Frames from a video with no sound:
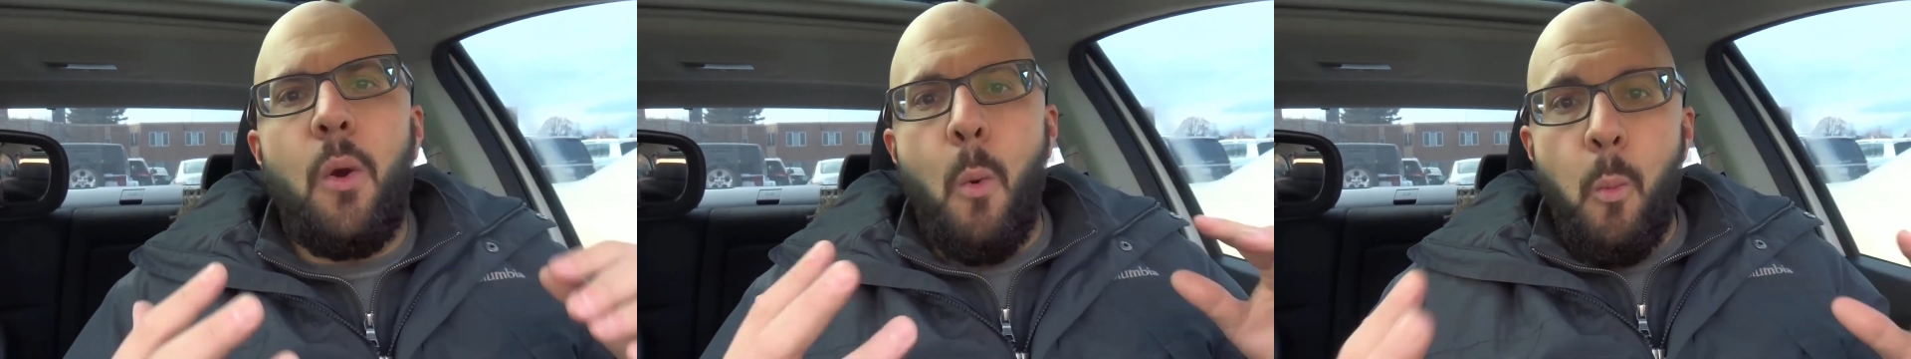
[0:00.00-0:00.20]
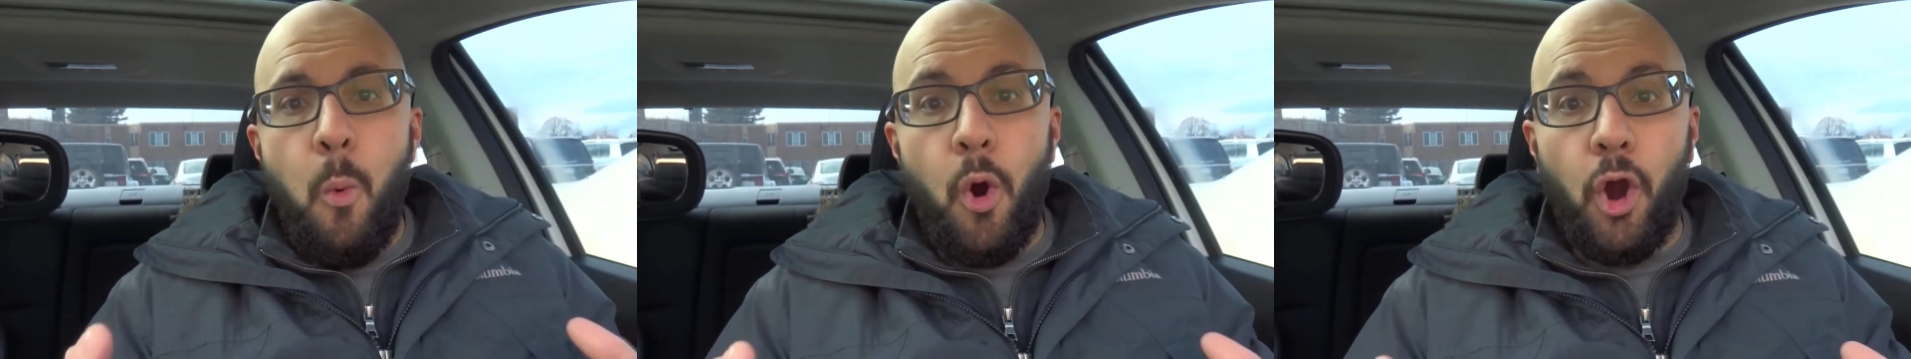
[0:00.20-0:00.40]

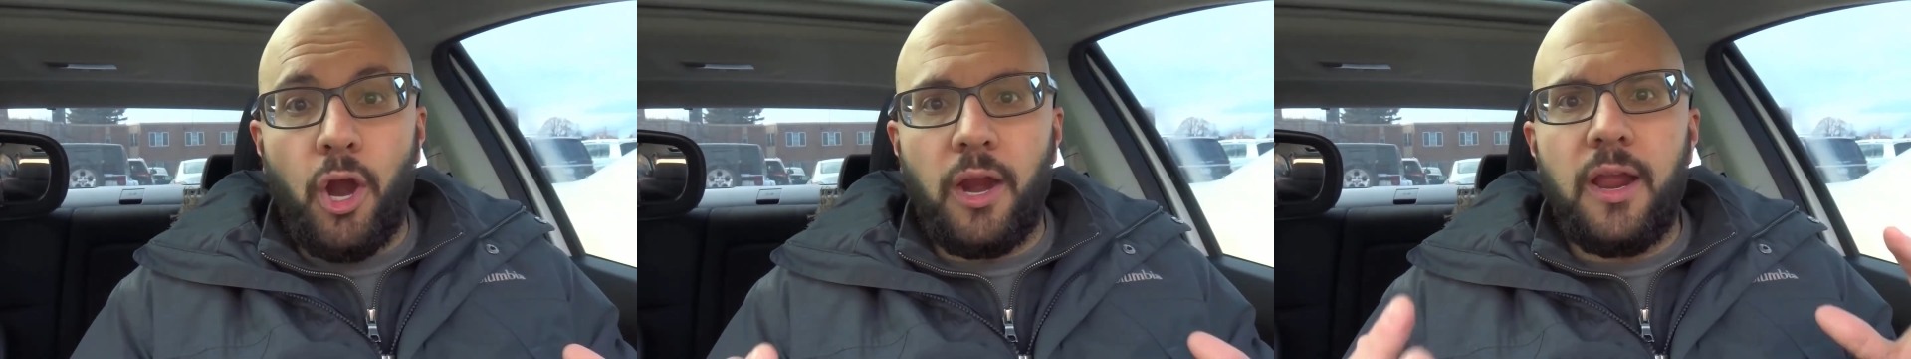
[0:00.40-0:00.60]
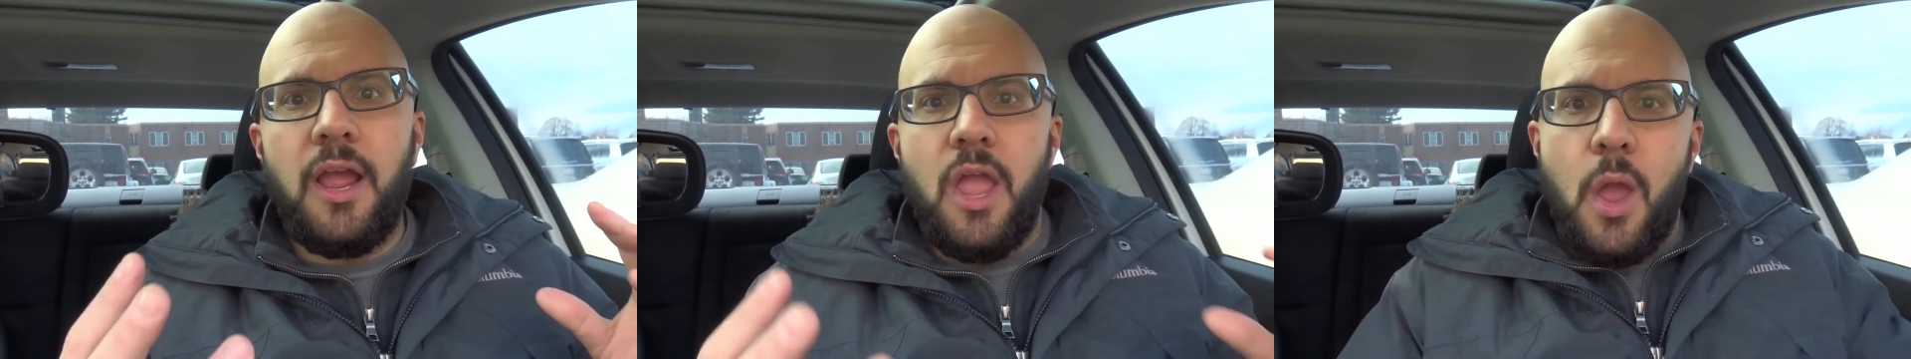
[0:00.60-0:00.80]

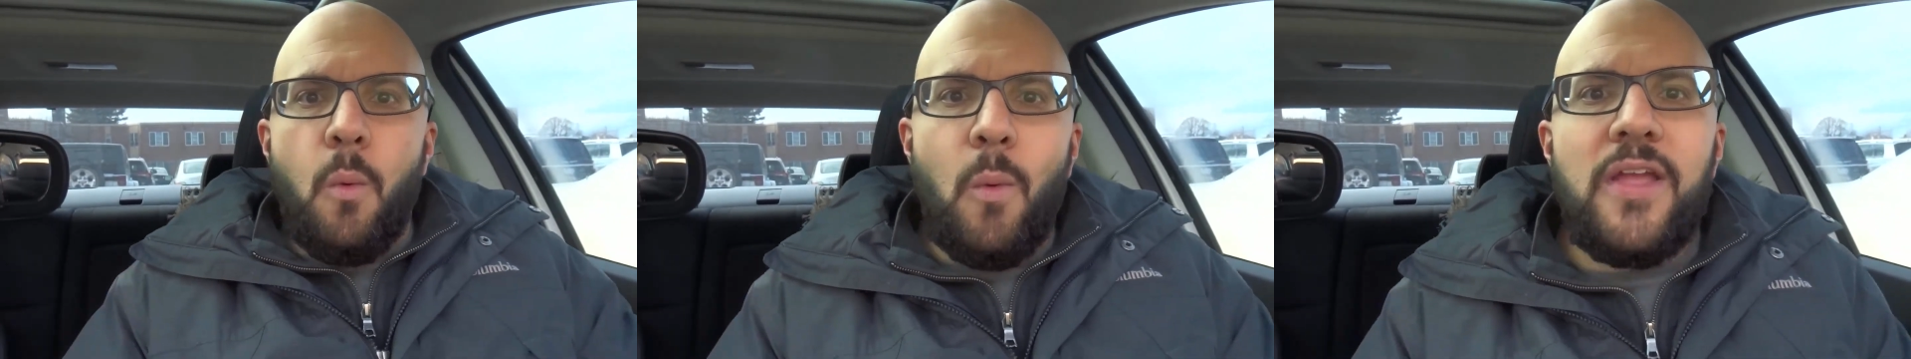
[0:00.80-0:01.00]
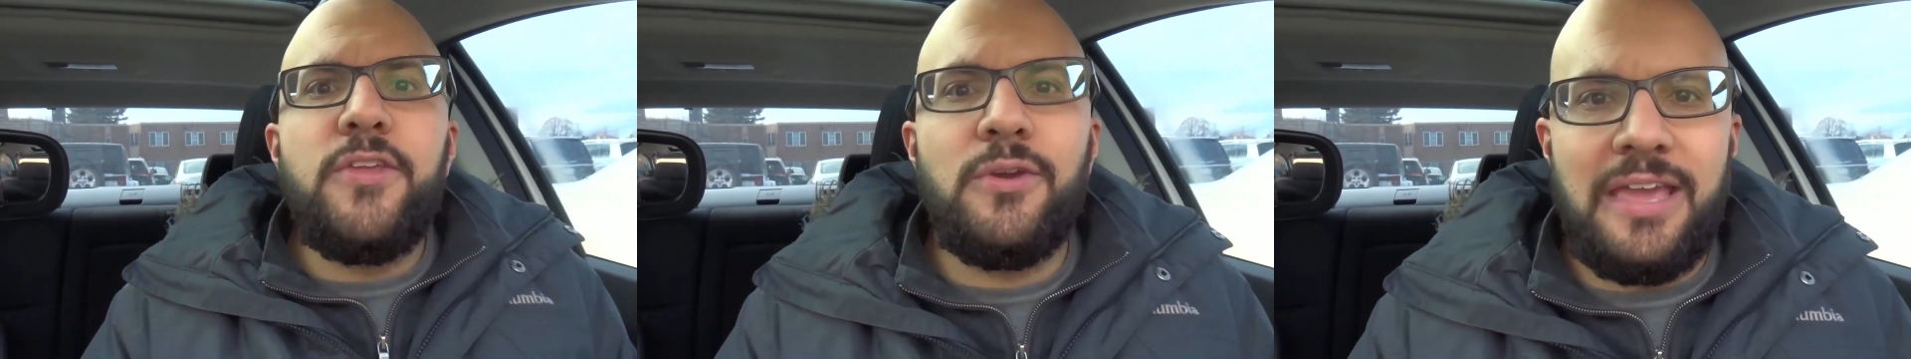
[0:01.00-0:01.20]
work
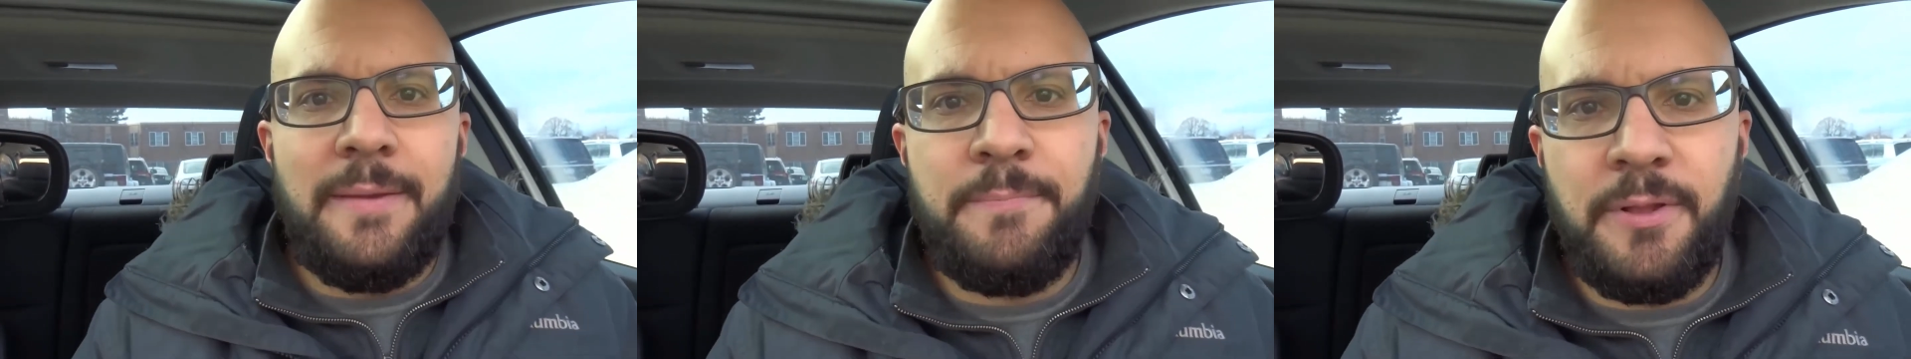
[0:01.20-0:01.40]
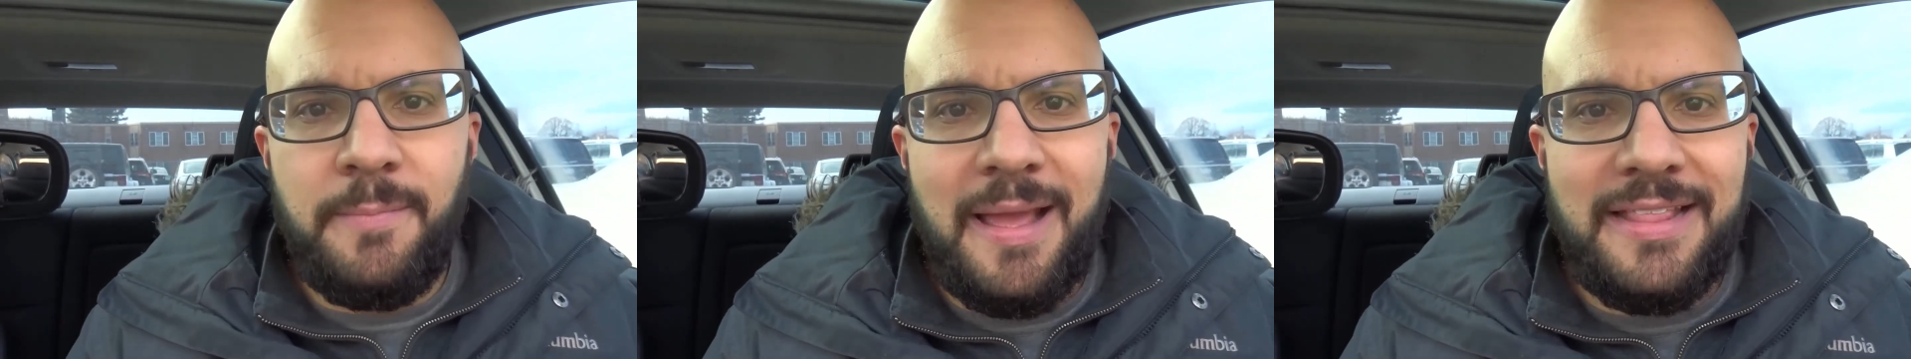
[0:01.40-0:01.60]
when you
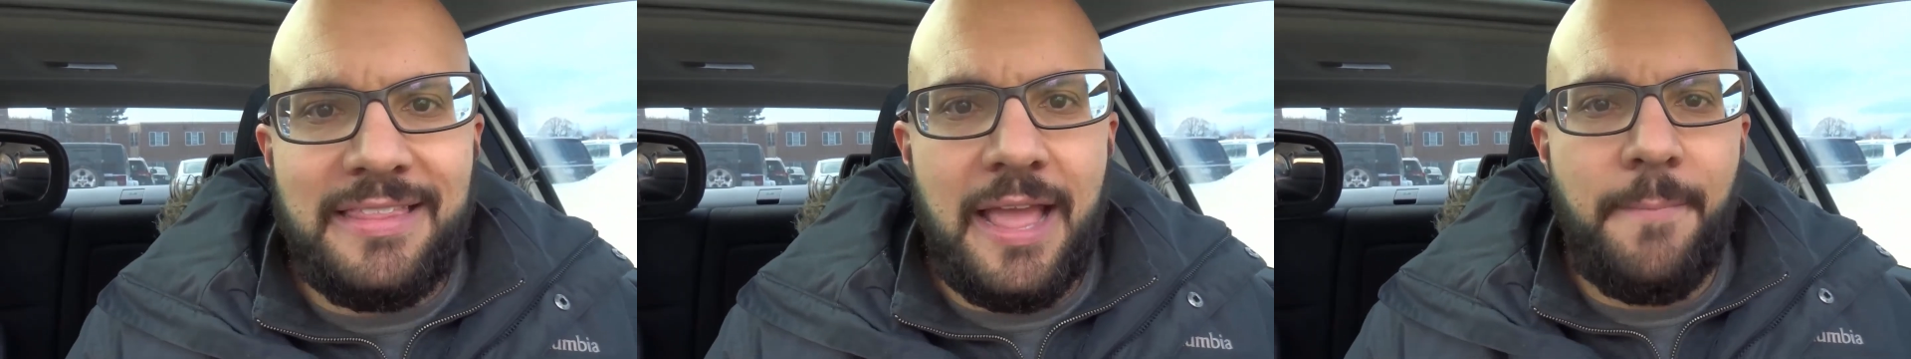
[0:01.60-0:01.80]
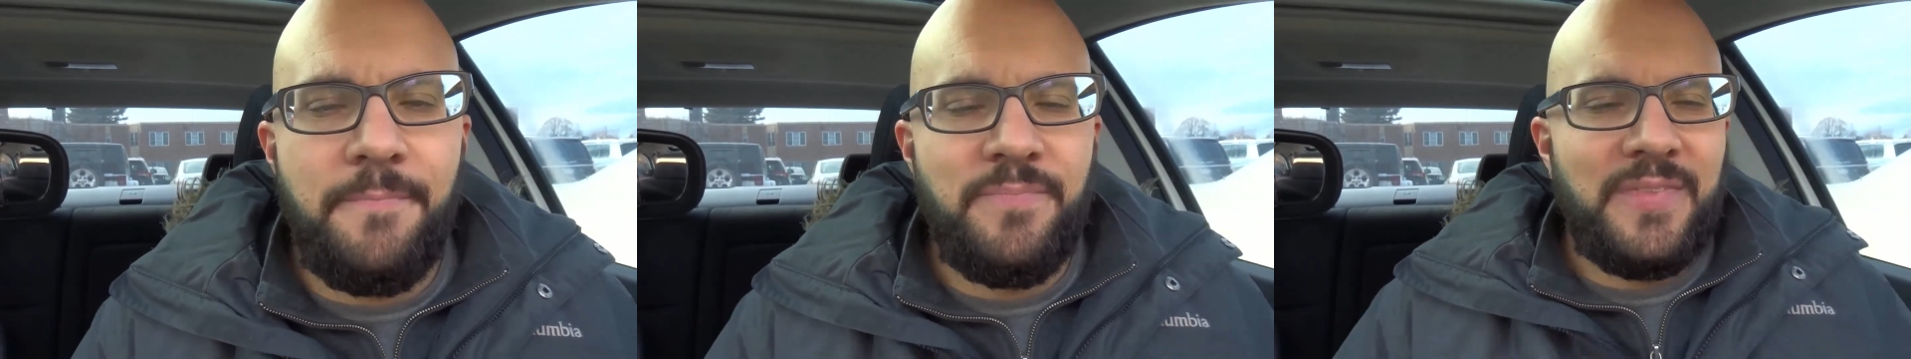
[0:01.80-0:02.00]
implement
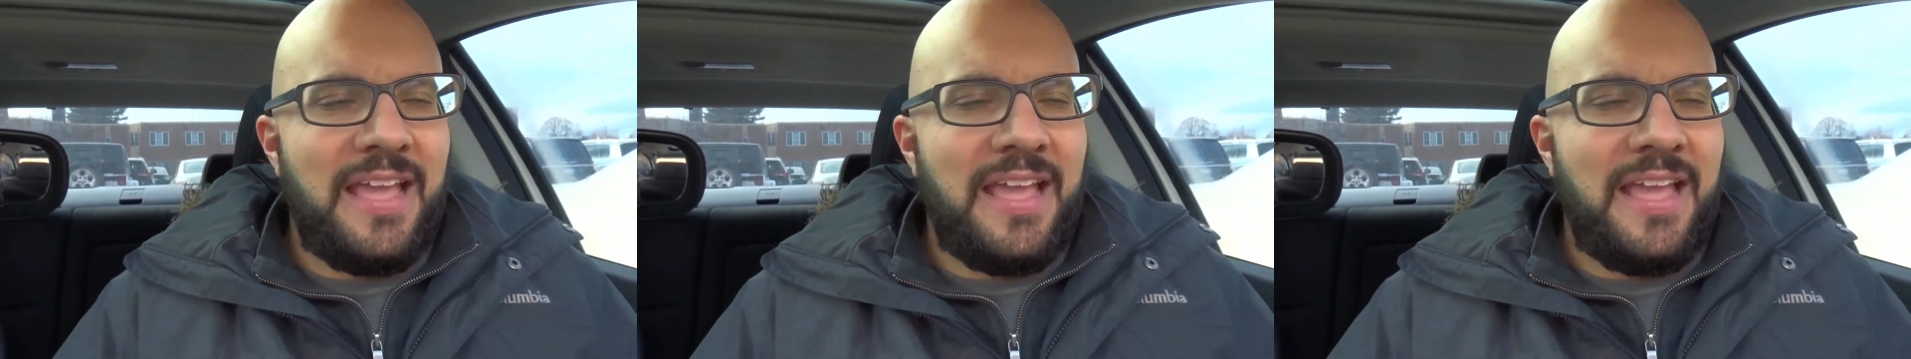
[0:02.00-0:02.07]
them.